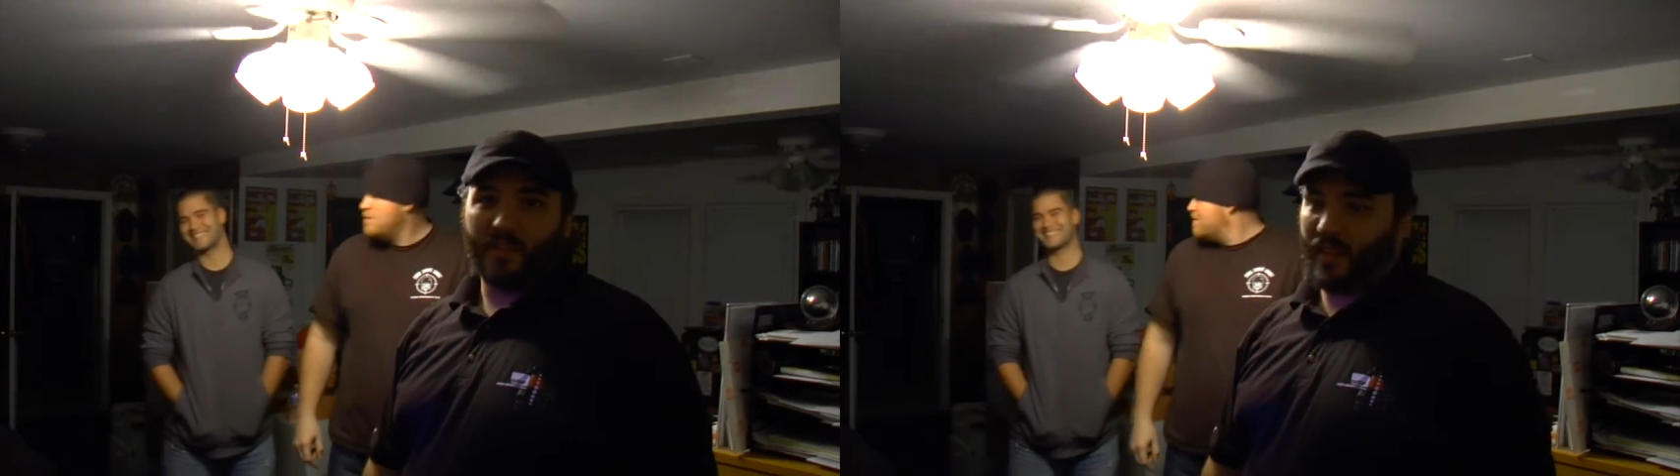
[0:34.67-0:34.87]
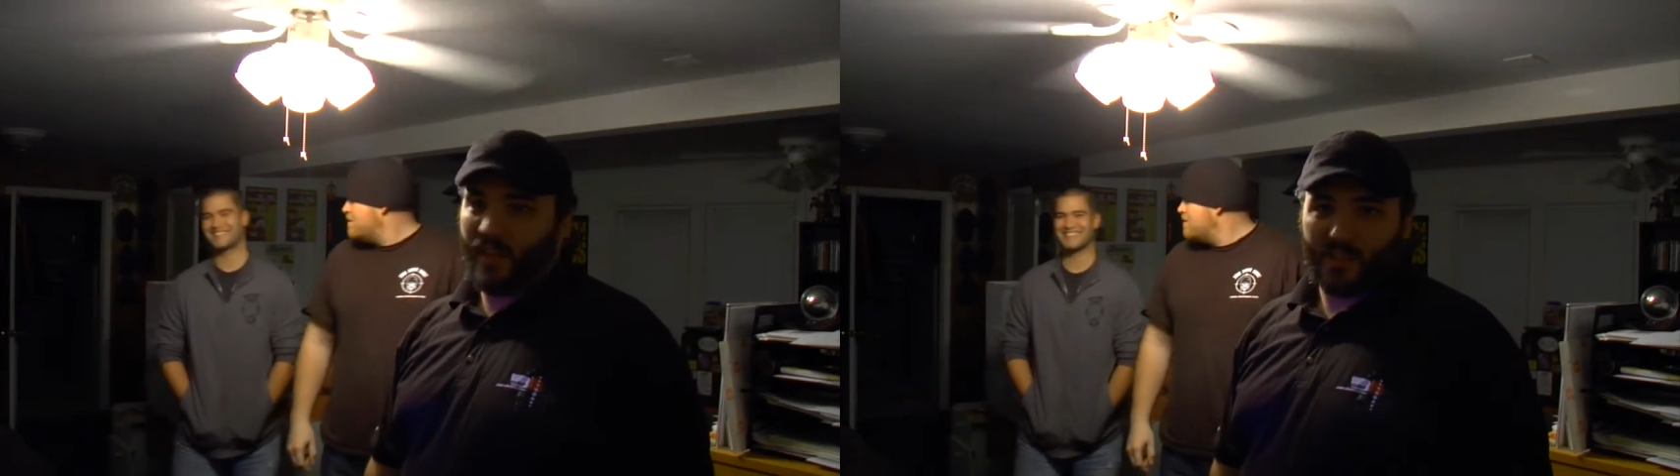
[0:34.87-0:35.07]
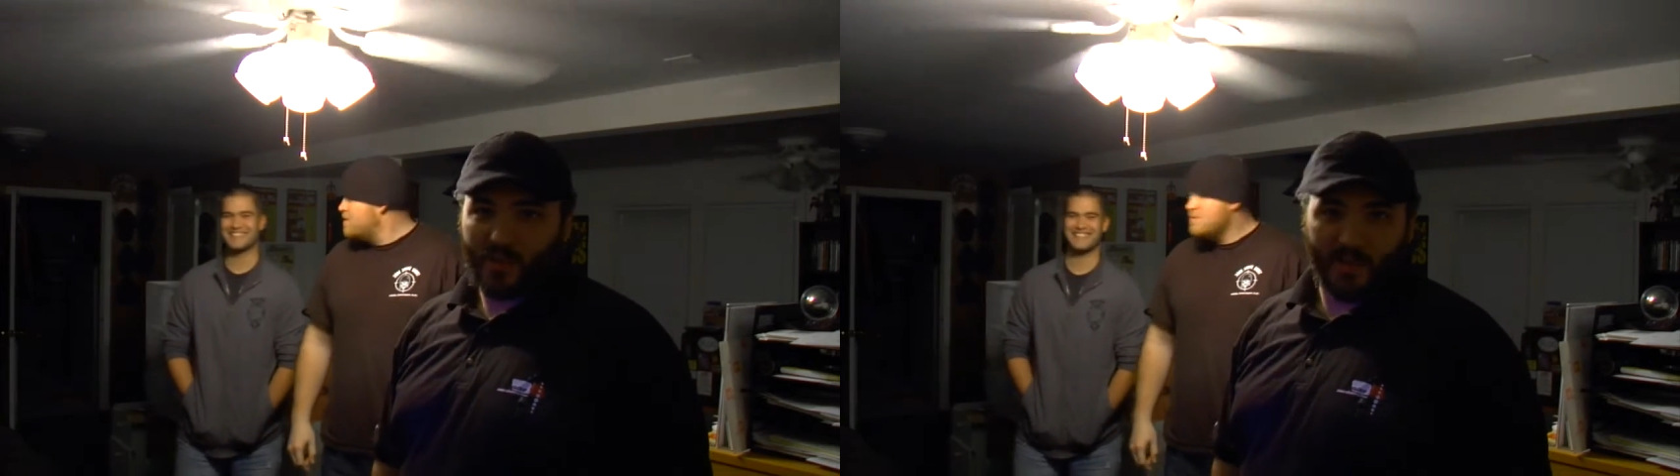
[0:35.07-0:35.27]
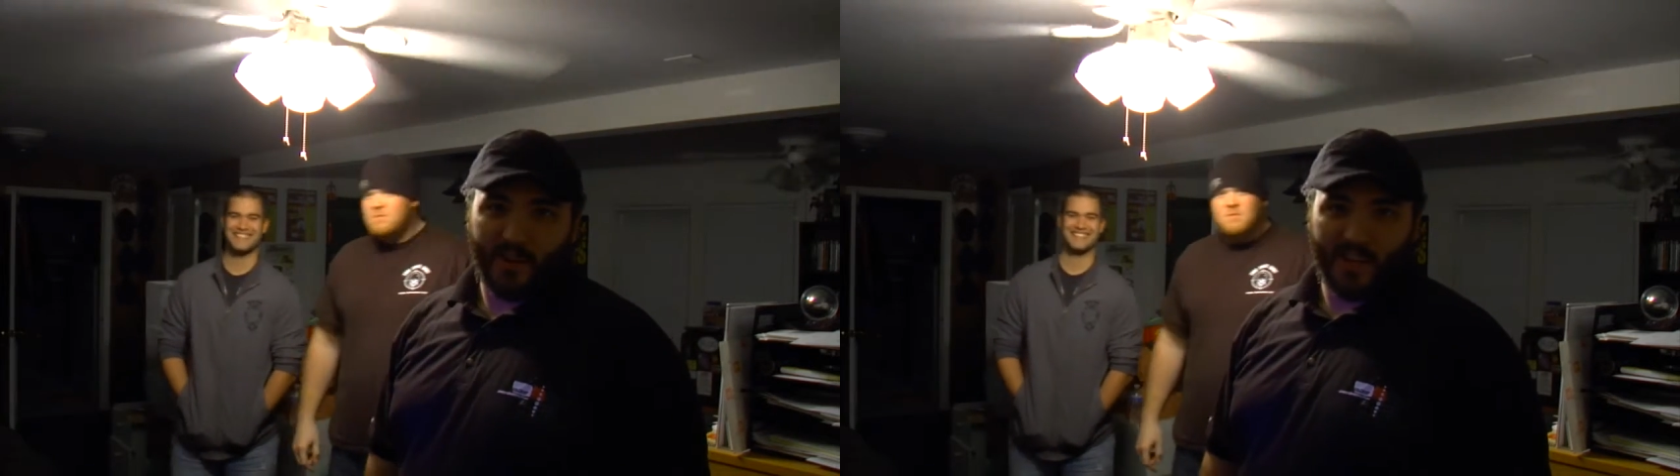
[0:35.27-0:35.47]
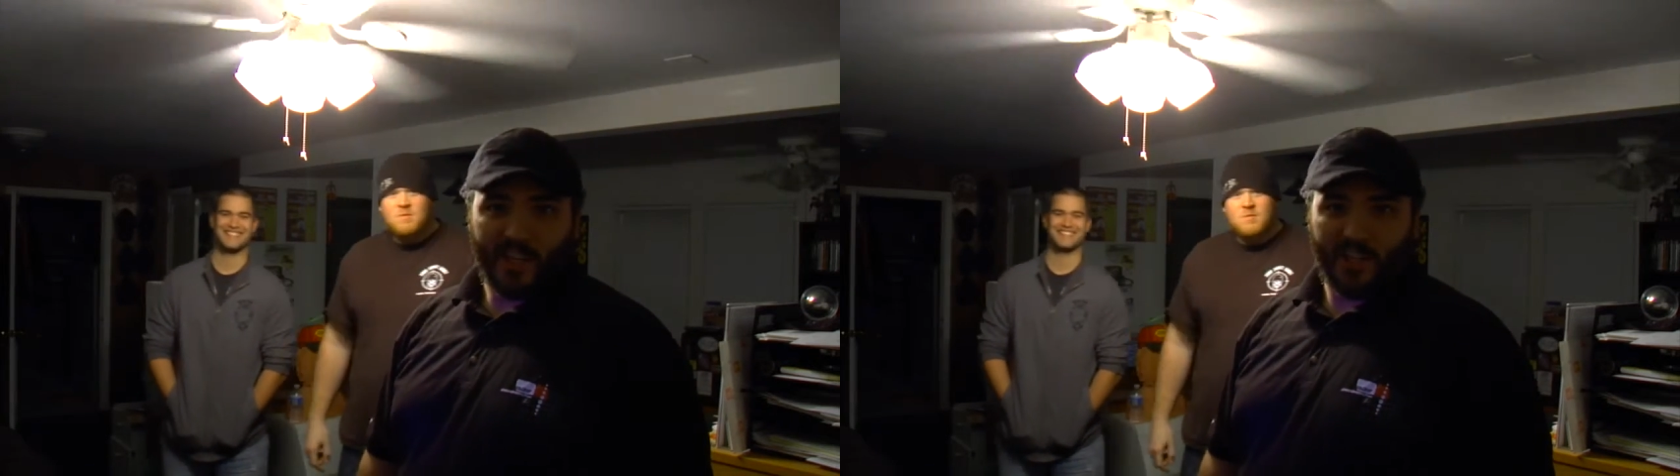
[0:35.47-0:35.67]
He doesn't do a
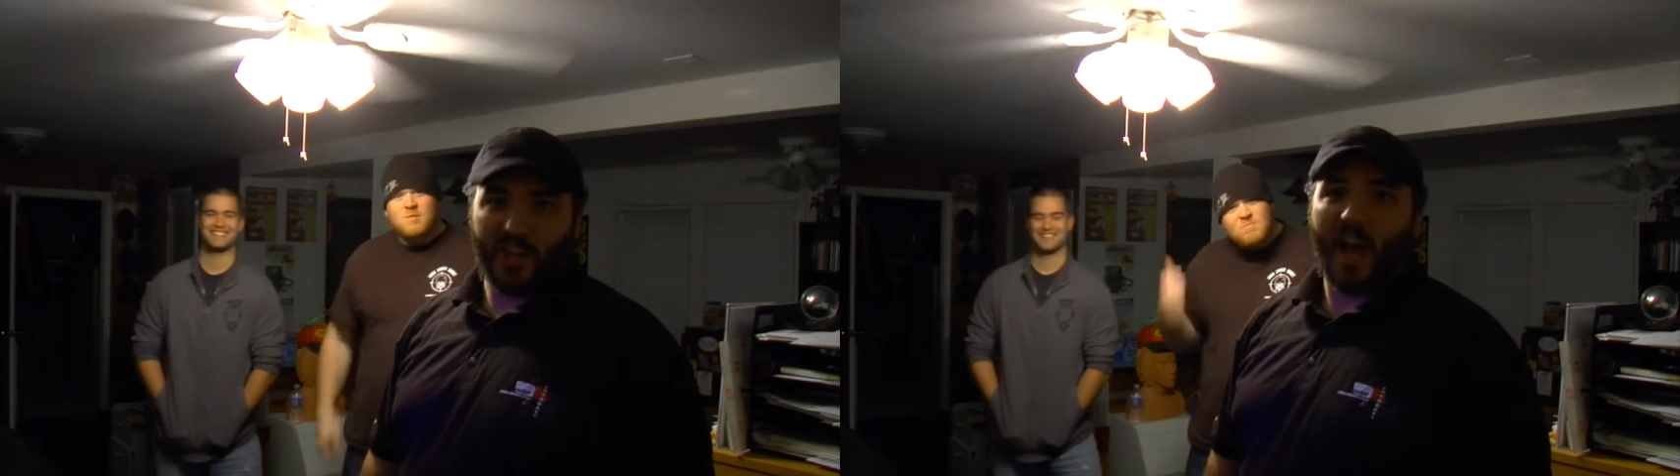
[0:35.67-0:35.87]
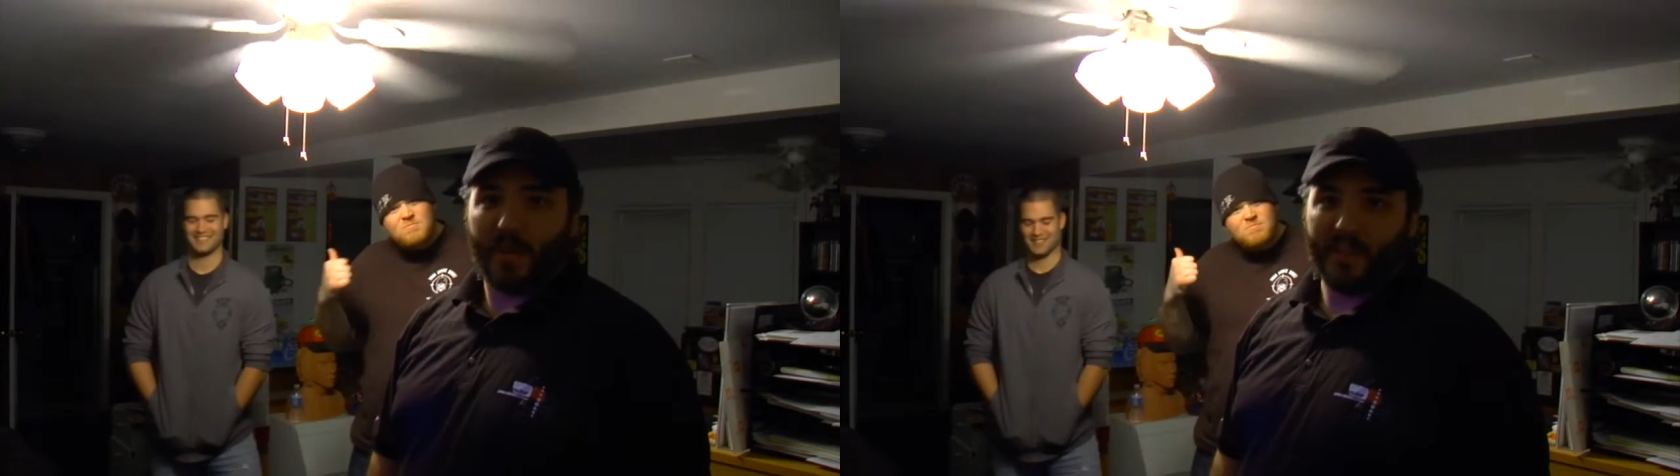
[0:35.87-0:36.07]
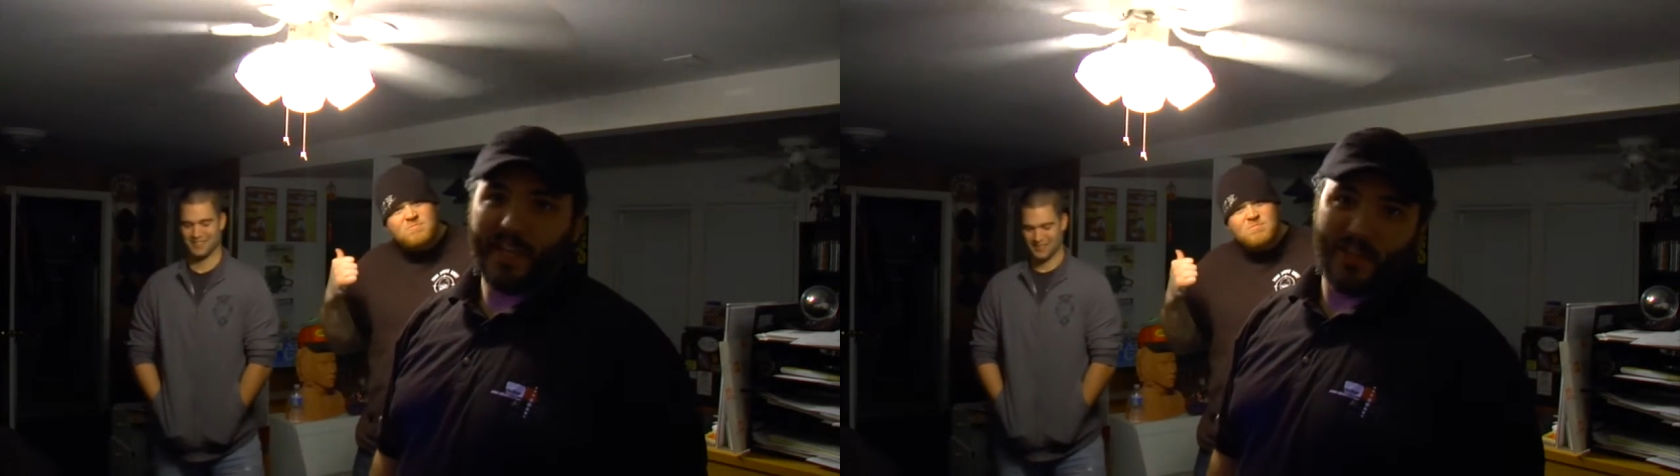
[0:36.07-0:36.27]
very good job, but he